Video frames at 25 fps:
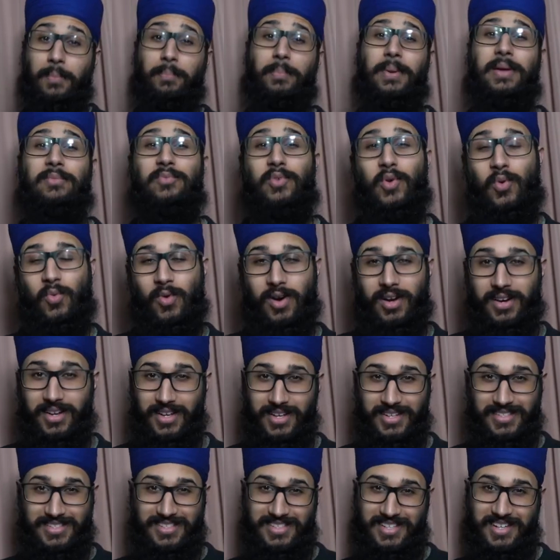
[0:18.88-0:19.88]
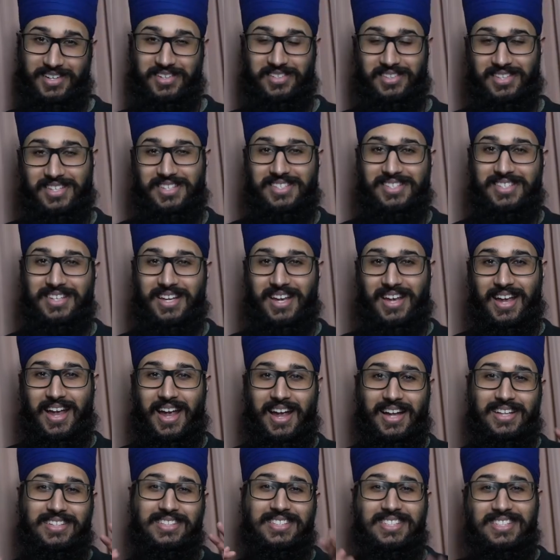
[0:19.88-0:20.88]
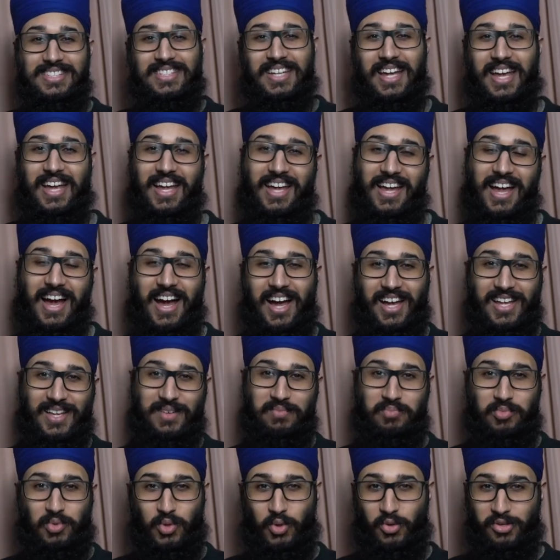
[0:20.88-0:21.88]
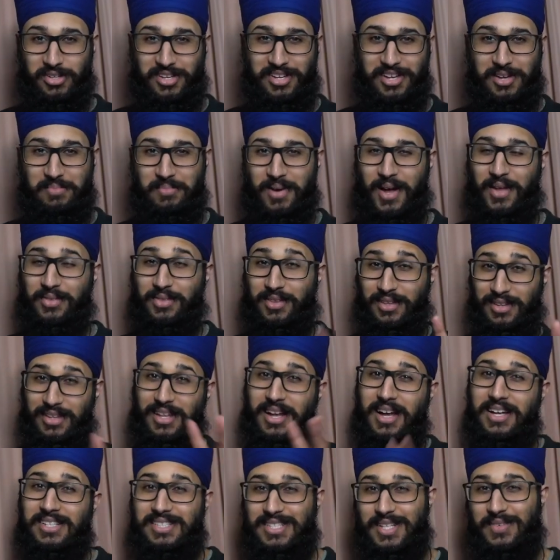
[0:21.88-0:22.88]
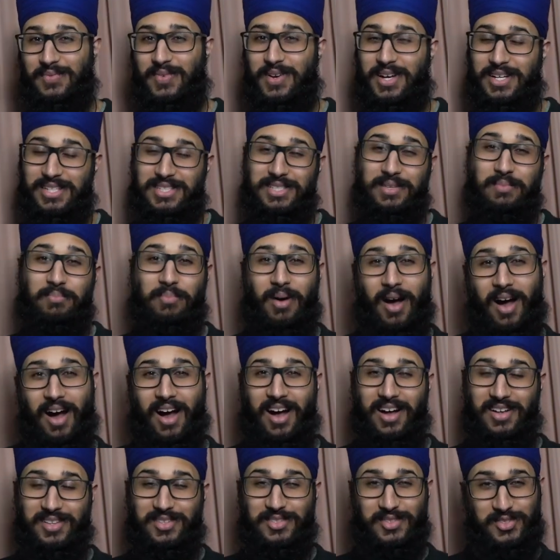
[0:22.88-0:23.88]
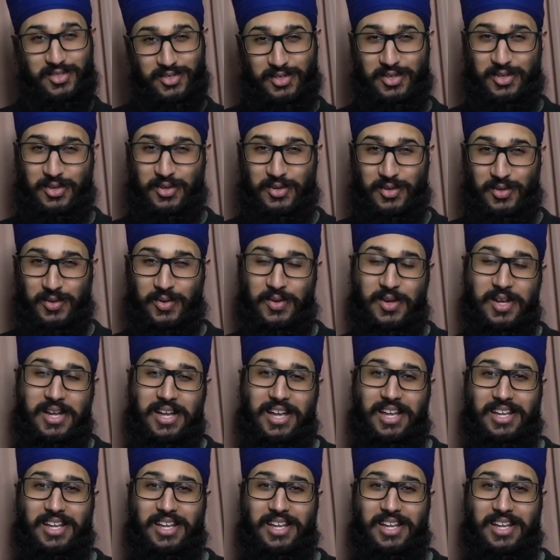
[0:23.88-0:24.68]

up everyone, it's Kirtan Singh, and today I am talking about The Last of Us Part 2.